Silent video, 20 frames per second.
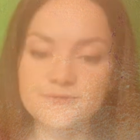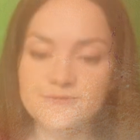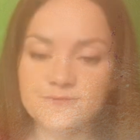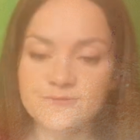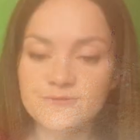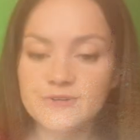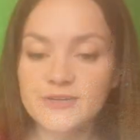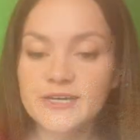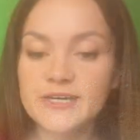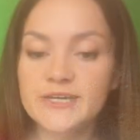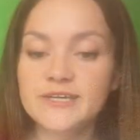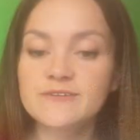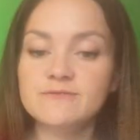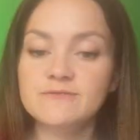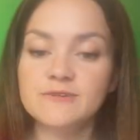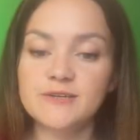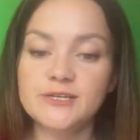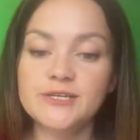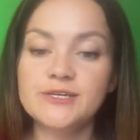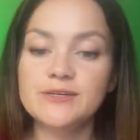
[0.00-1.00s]
very,
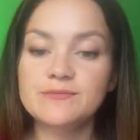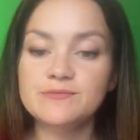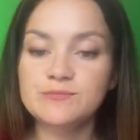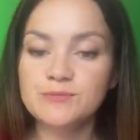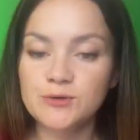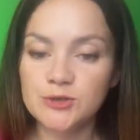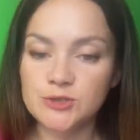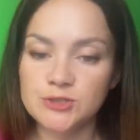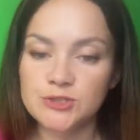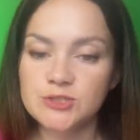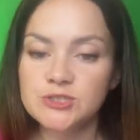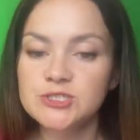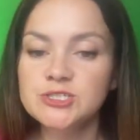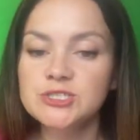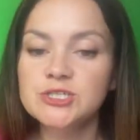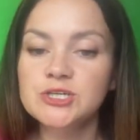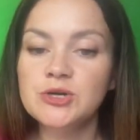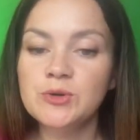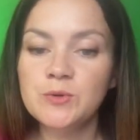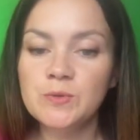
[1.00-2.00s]
very important,
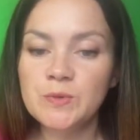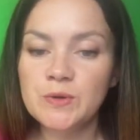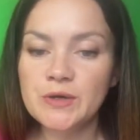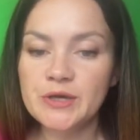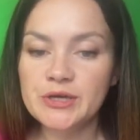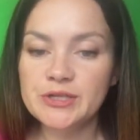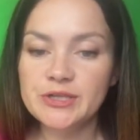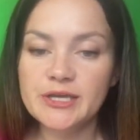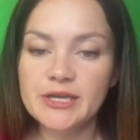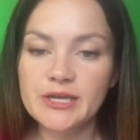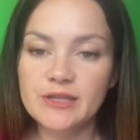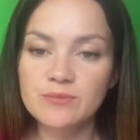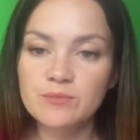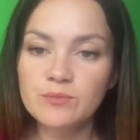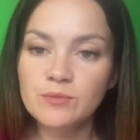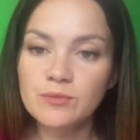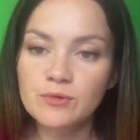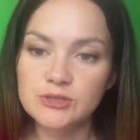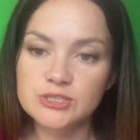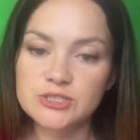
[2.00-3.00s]
so we could get
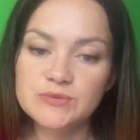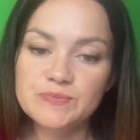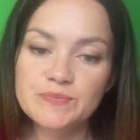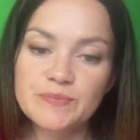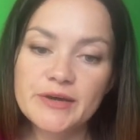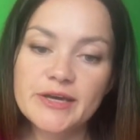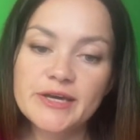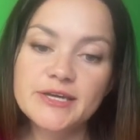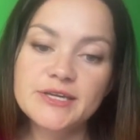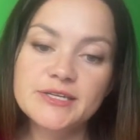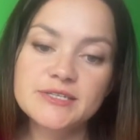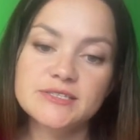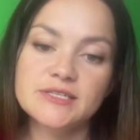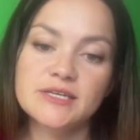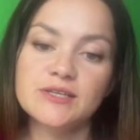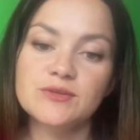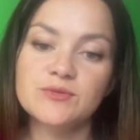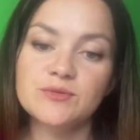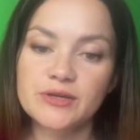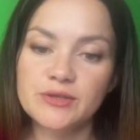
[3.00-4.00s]
more space
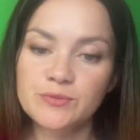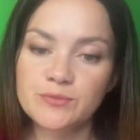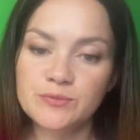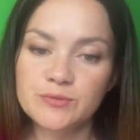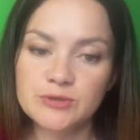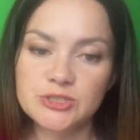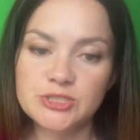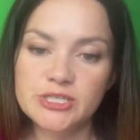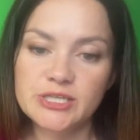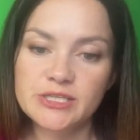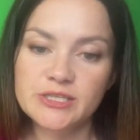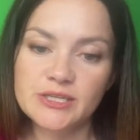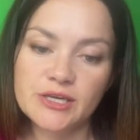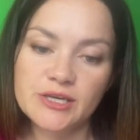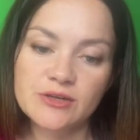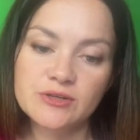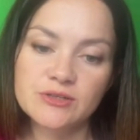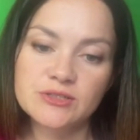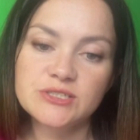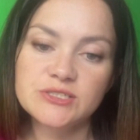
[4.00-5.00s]
and we can push that
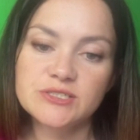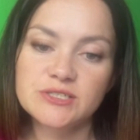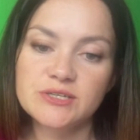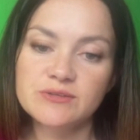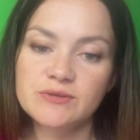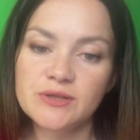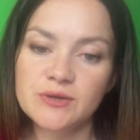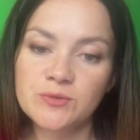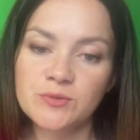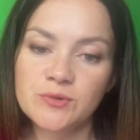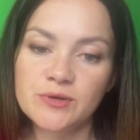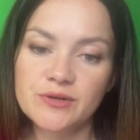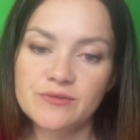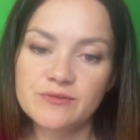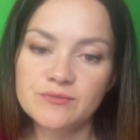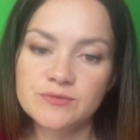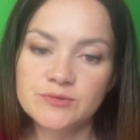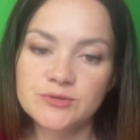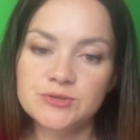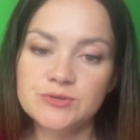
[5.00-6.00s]
king on d7
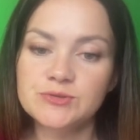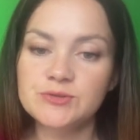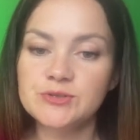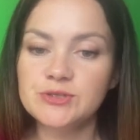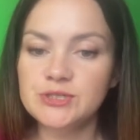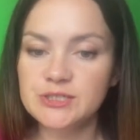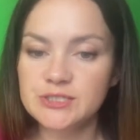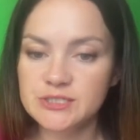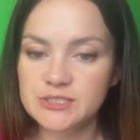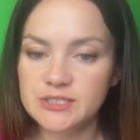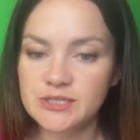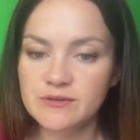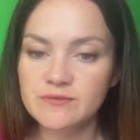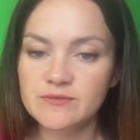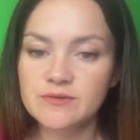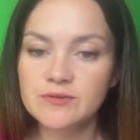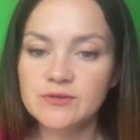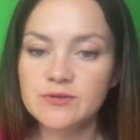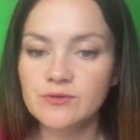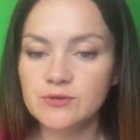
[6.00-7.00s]
away to
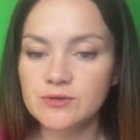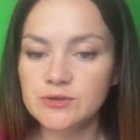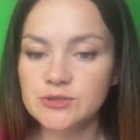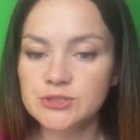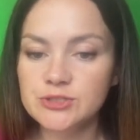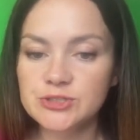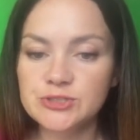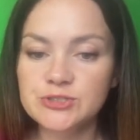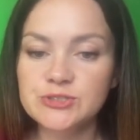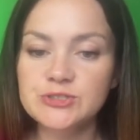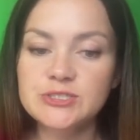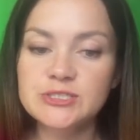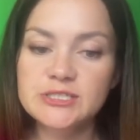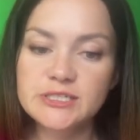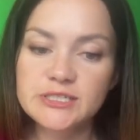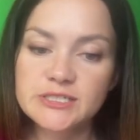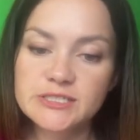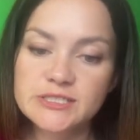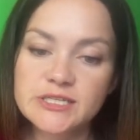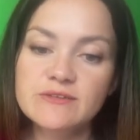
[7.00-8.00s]
e7 or to
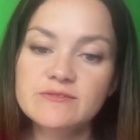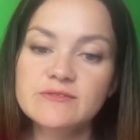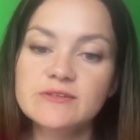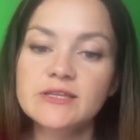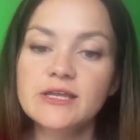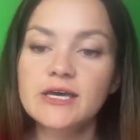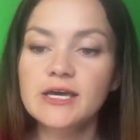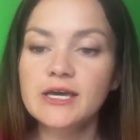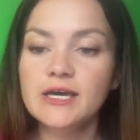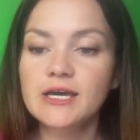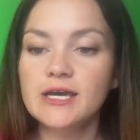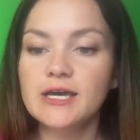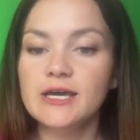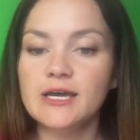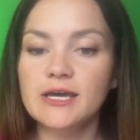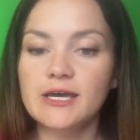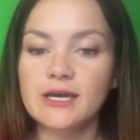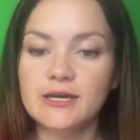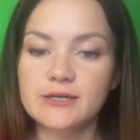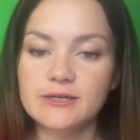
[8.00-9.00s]
c7.
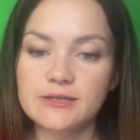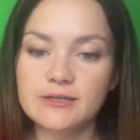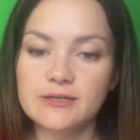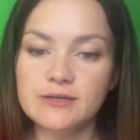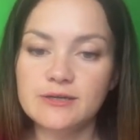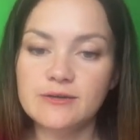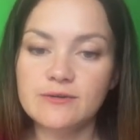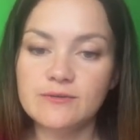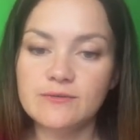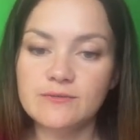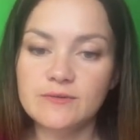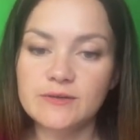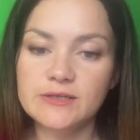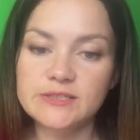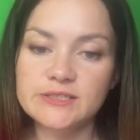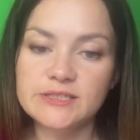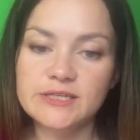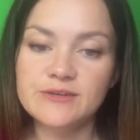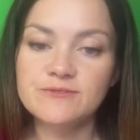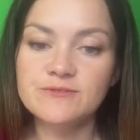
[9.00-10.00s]

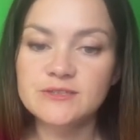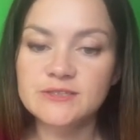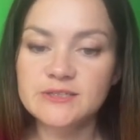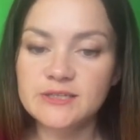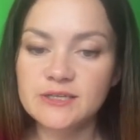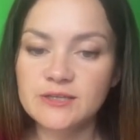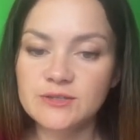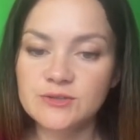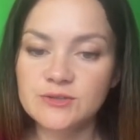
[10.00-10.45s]
Let's say if it's king